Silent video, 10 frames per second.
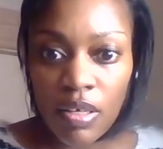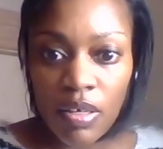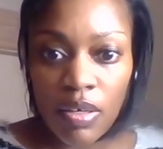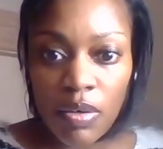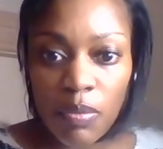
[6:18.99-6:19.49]

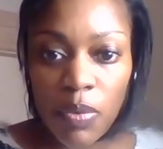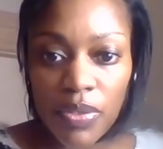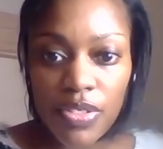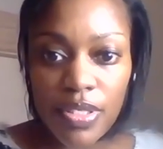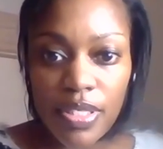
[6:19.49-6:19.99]
what
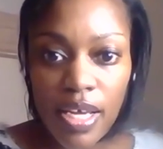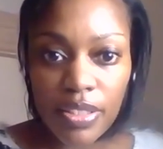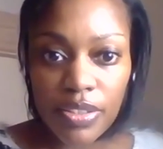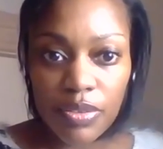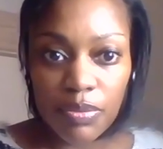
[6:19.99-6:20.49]

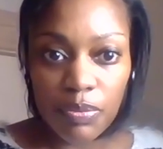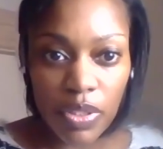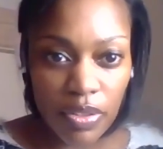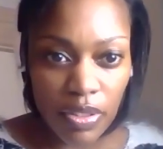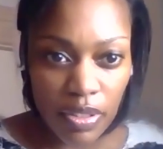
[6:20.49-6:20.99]

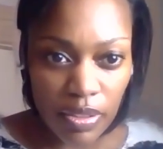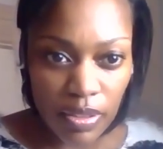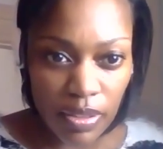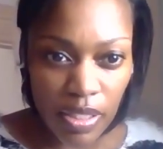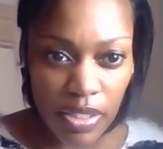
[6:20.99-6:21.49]
the
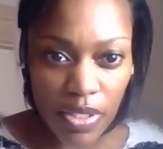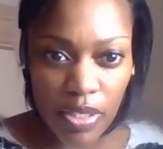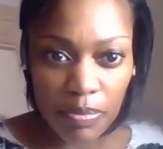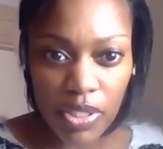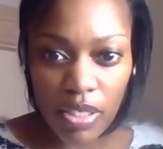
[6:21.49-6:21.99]
latest
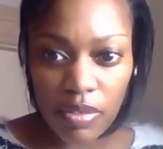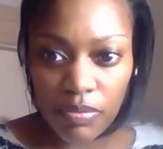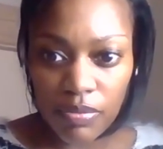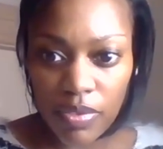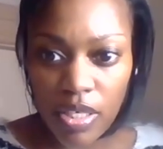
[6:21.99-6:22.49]
update
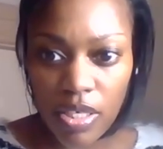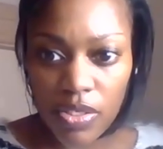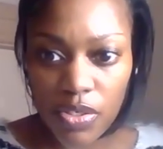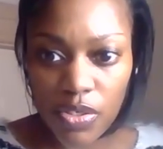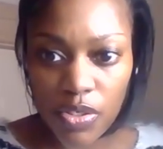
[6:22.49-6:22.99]

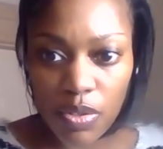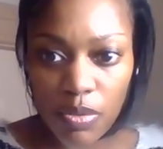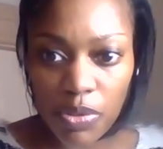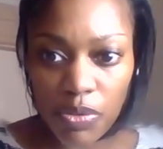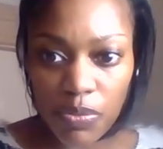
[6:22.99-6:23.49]
is. It's going to
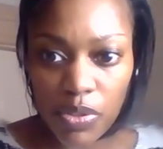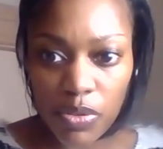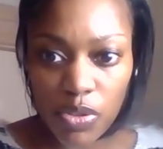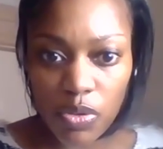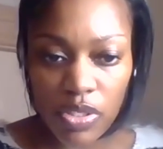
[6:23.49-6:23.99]
be real
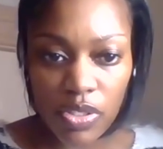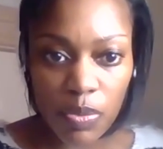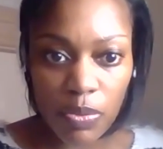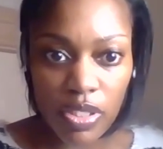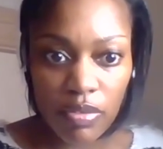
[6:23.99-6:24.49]
short and
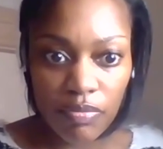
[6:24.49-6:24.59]
sweet.